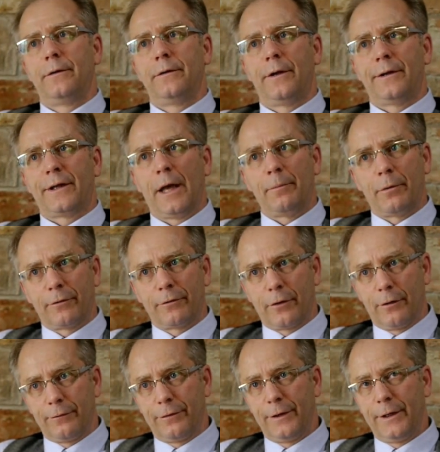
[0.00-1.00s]
the type of
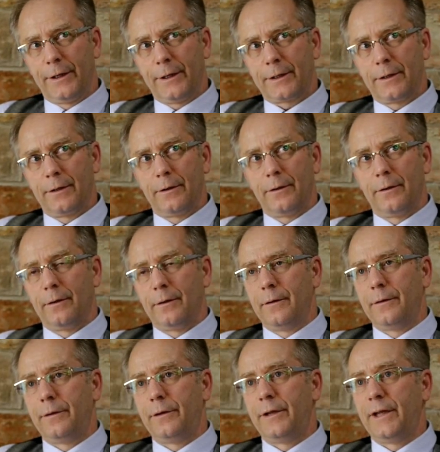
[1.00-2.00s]
conflict,
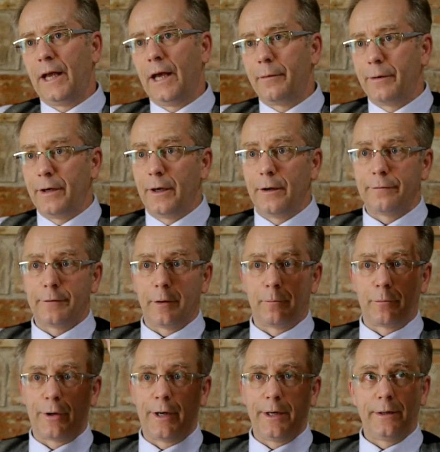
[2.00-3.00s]
the area of the
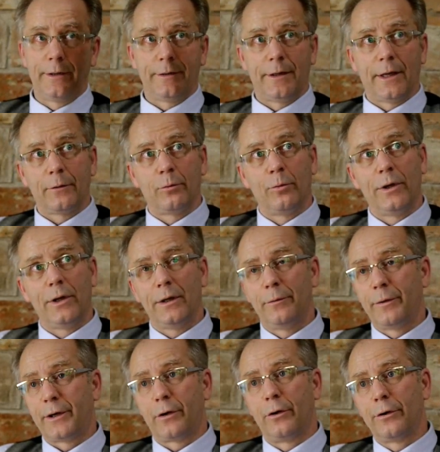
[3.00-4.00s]
brain that will
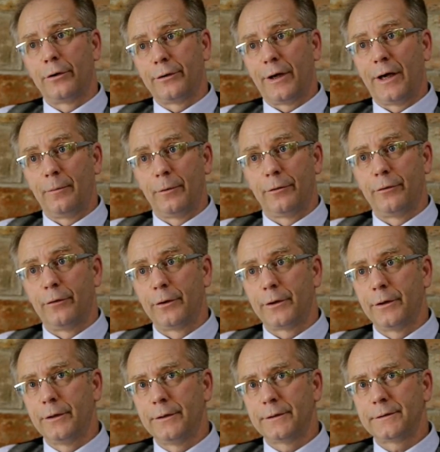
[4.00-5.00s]
record the Hammer
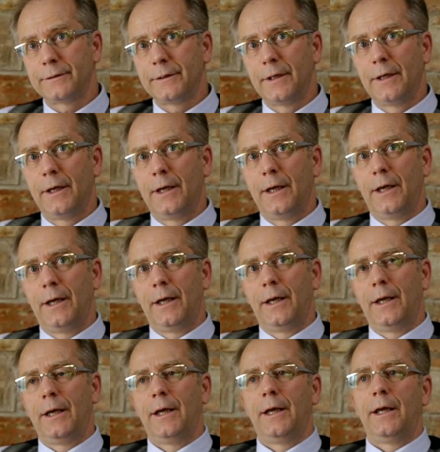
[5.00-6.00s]
focus.
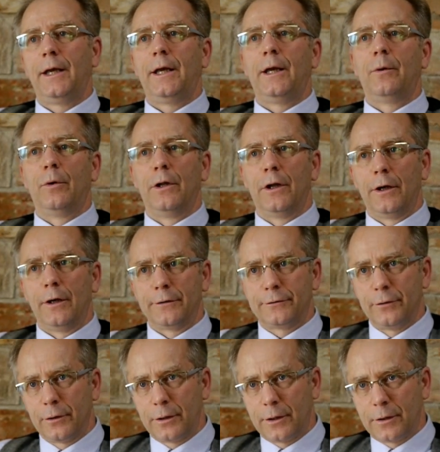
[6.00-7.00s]
He will
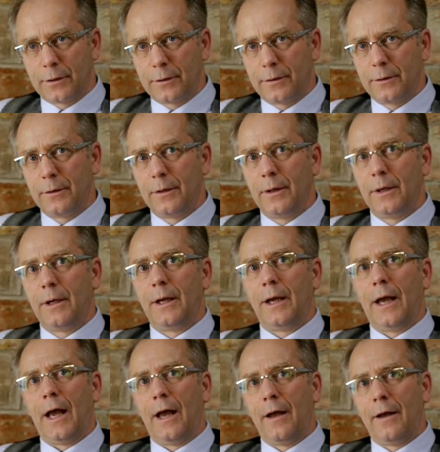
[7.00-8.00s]
also
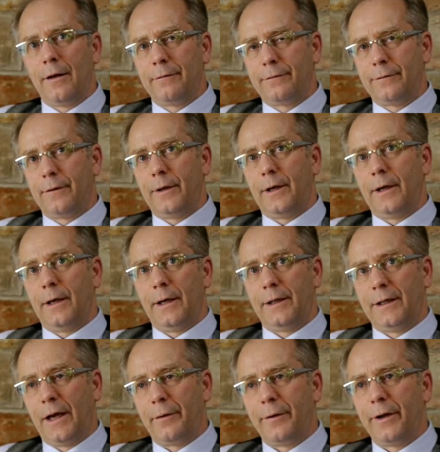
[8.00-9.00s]
have
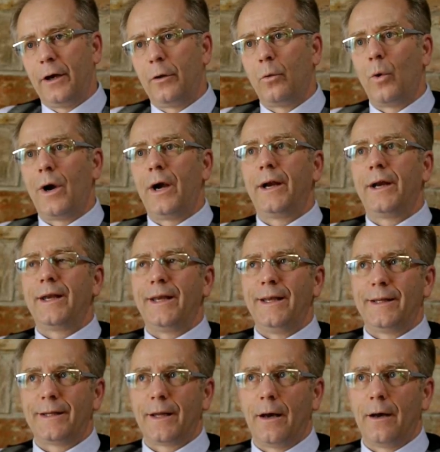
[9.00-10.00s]
an area where
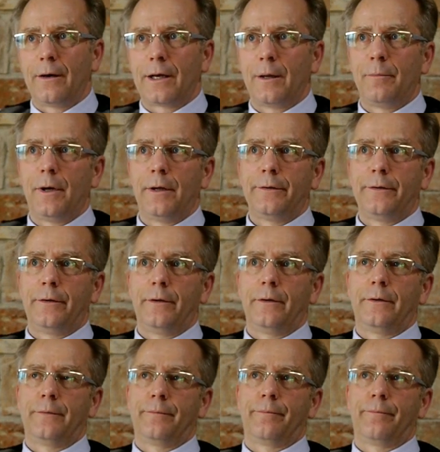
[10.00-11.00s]
he talks about
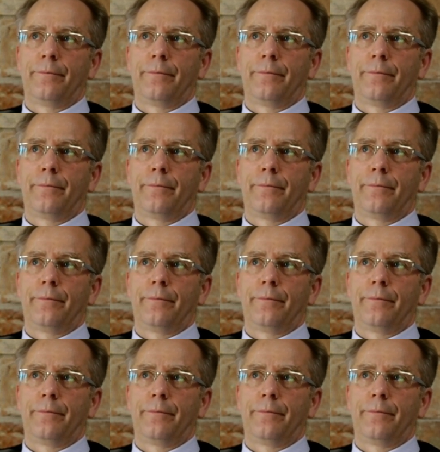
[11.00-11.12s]
the